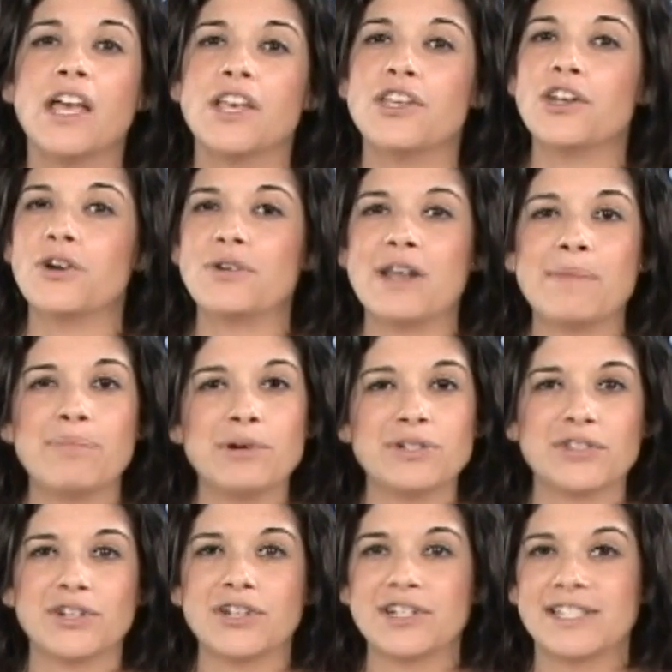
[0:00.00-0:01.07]
You know,
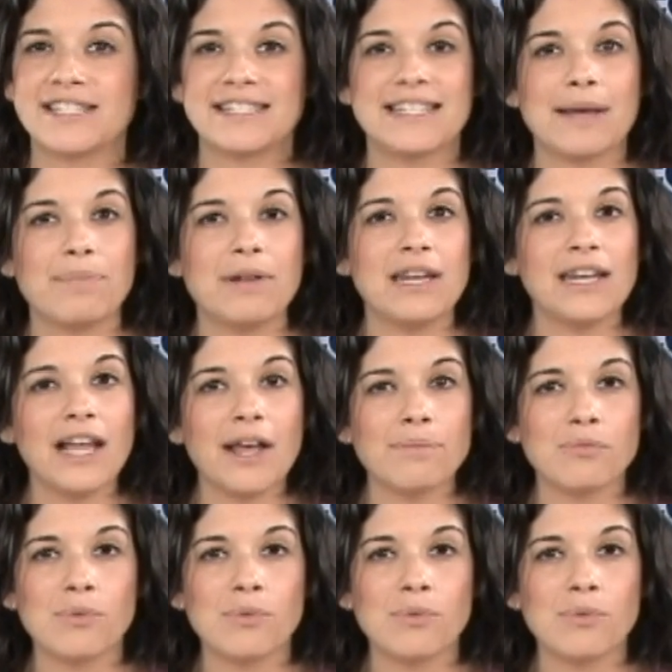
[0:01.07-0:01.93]
netbooks are stepping it up.